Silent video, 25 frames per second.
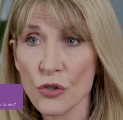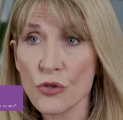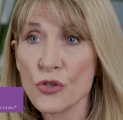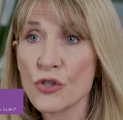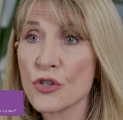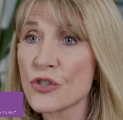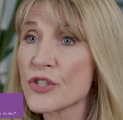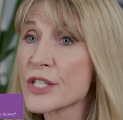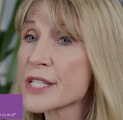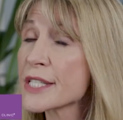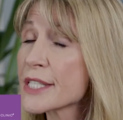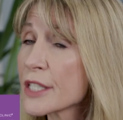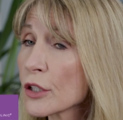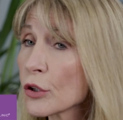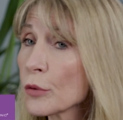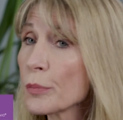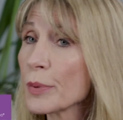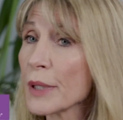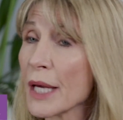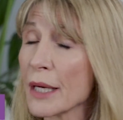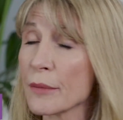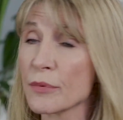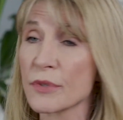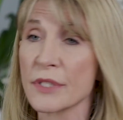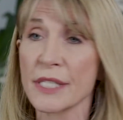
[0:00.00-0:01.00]
should still
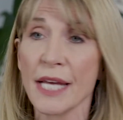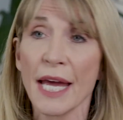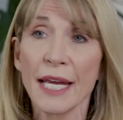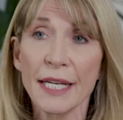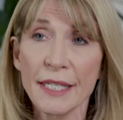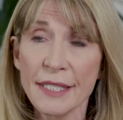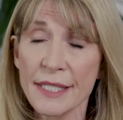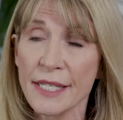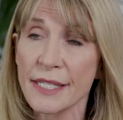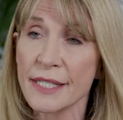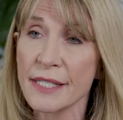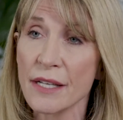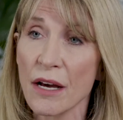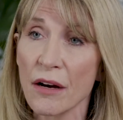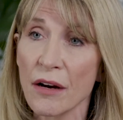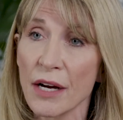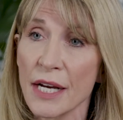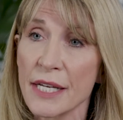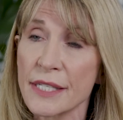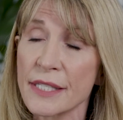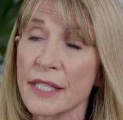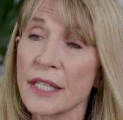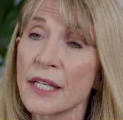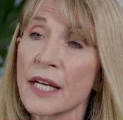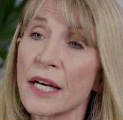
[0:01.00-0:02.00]
be able to
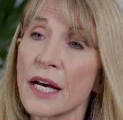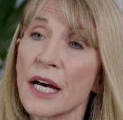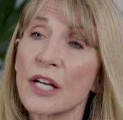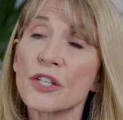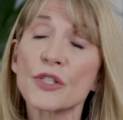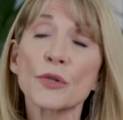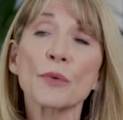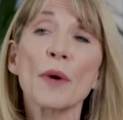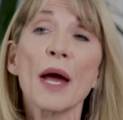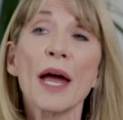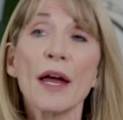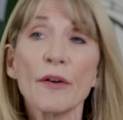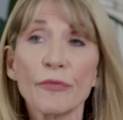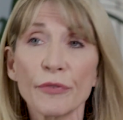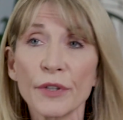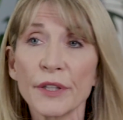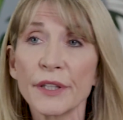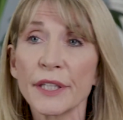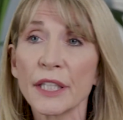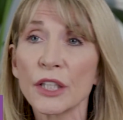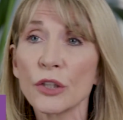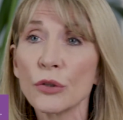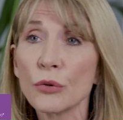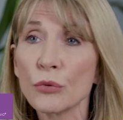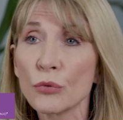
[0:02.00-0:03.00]
exercise and do
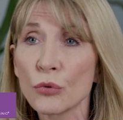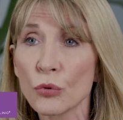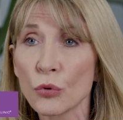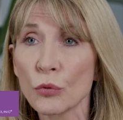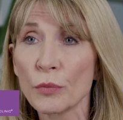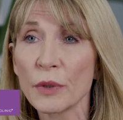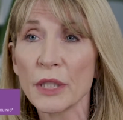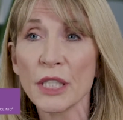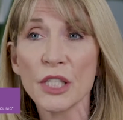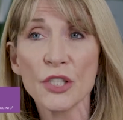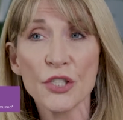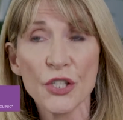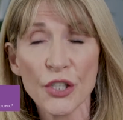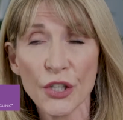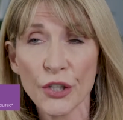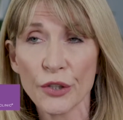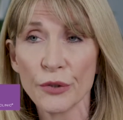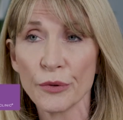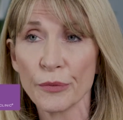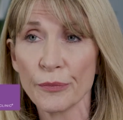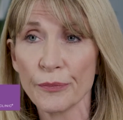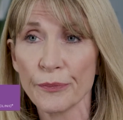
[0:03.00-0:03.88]
everything you normally do.